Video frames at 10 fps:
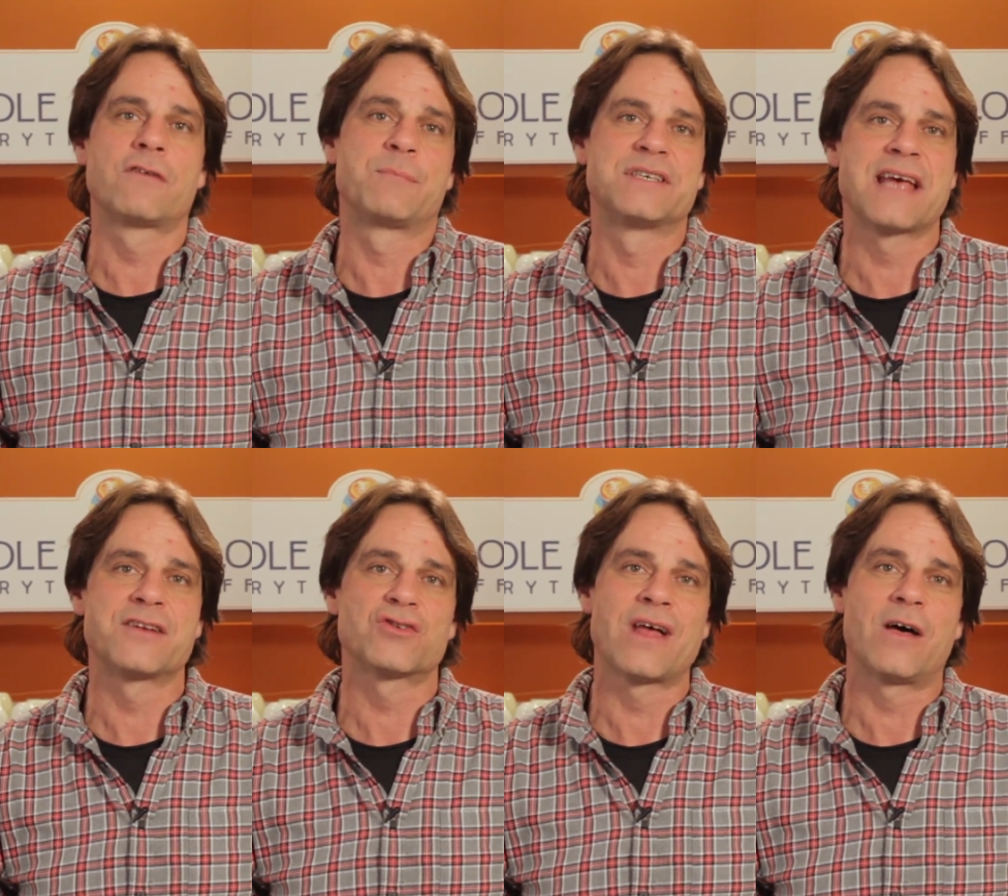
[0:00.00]
of a
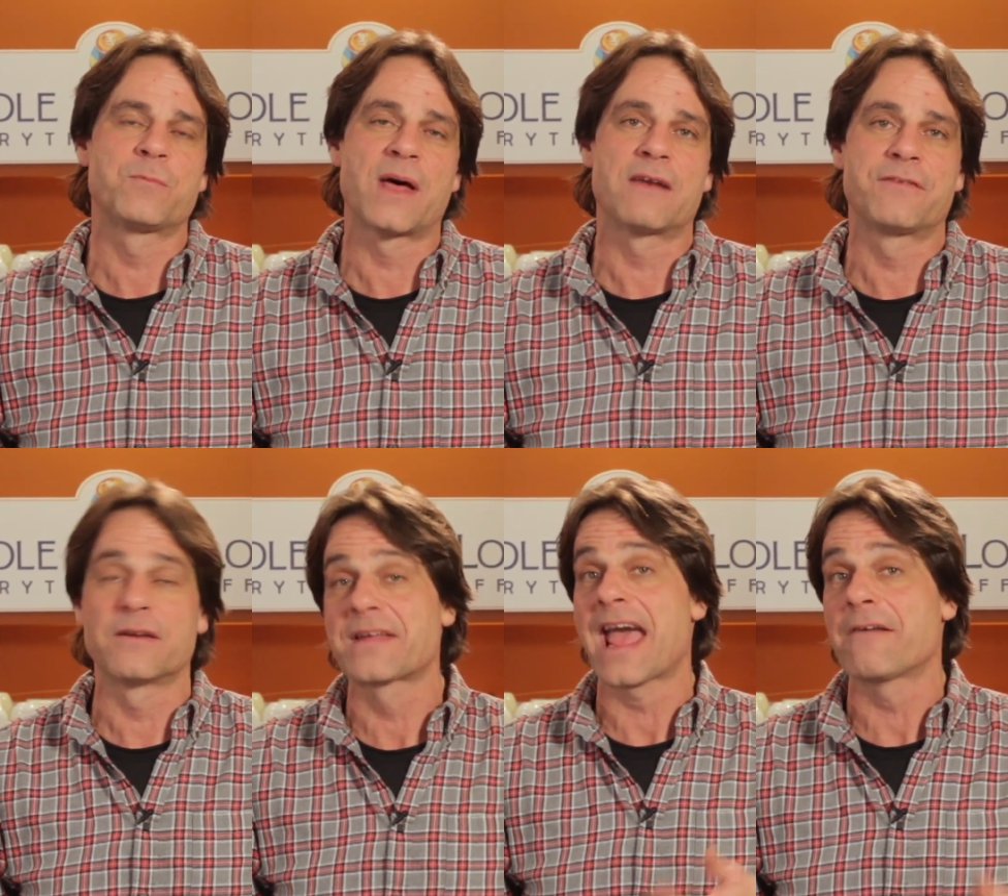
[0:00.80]
potential health benefit
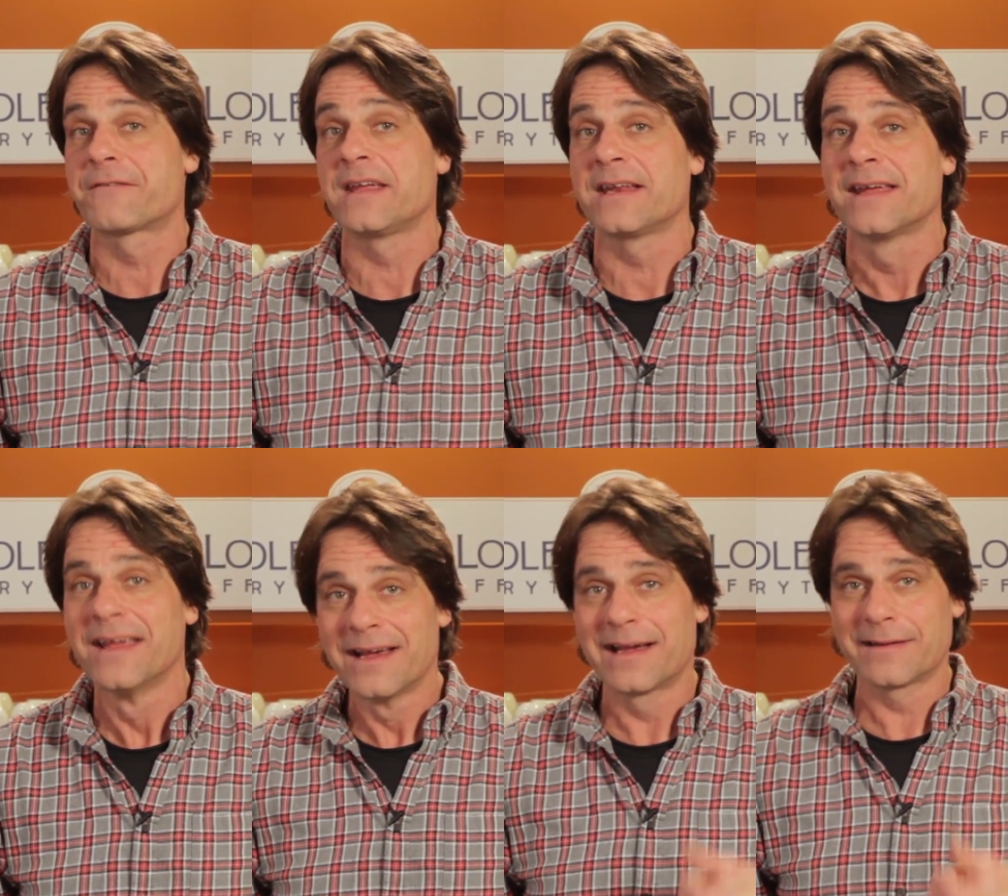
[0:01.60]
of caffeine,
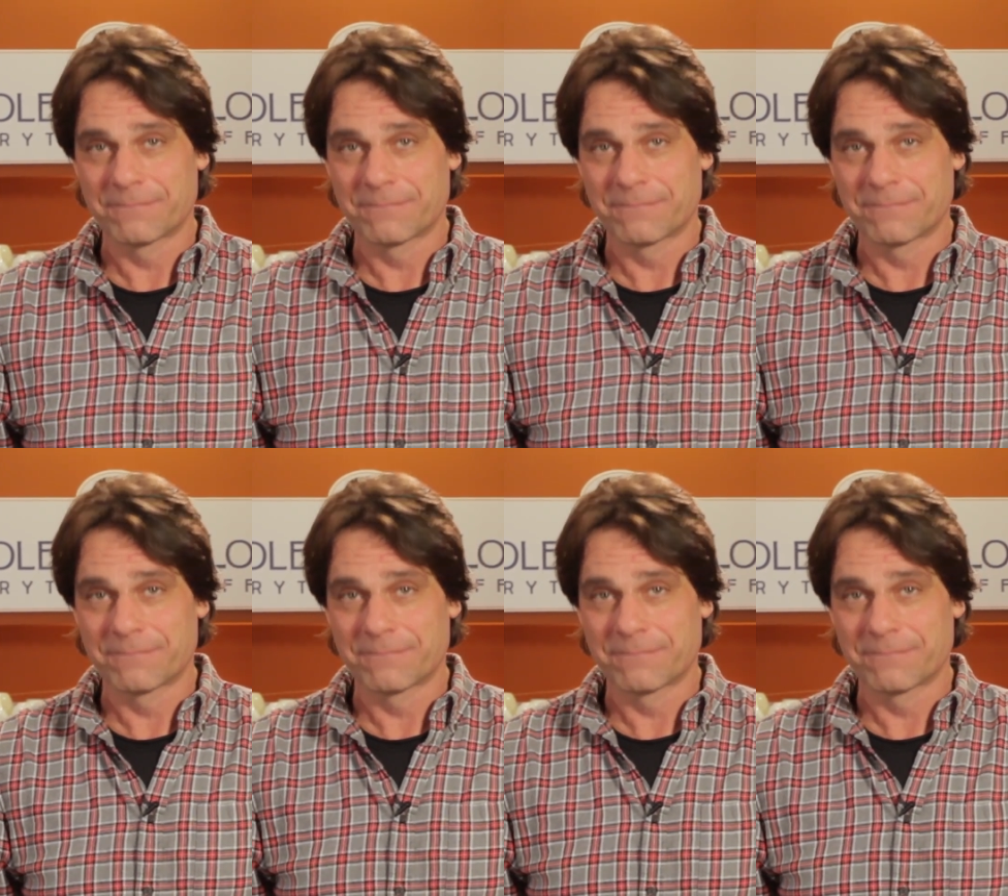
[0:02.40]
I